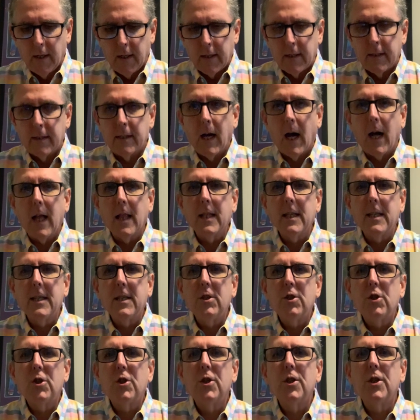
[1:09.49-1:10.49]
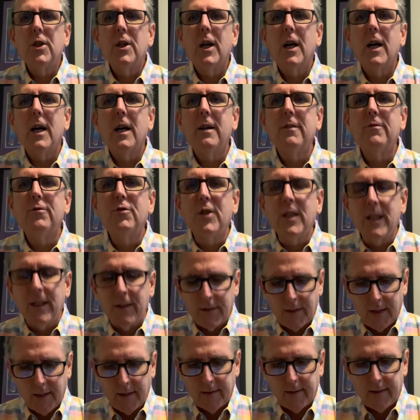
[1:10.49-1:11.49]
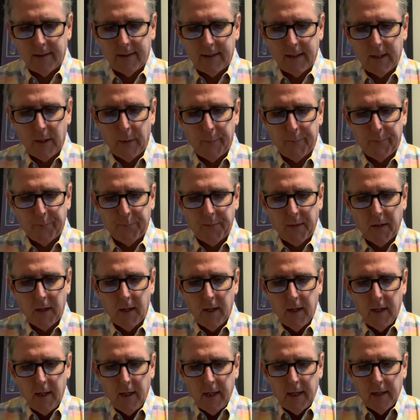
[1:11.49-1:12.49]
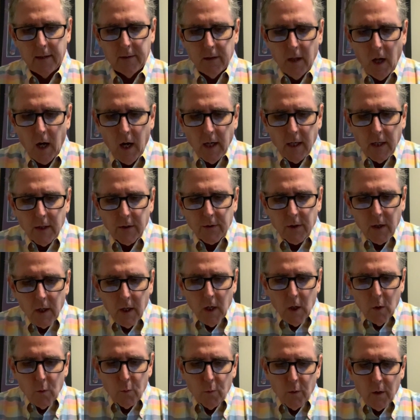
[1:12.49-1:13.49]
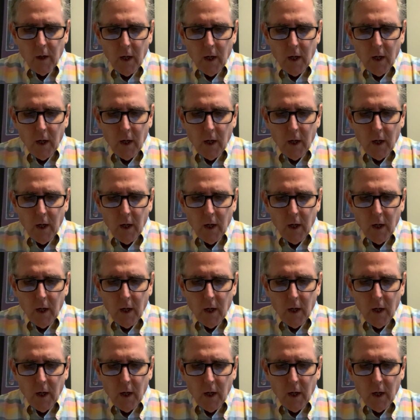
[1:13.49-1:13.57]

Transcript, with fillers: Knowledge of Jesus. As long as a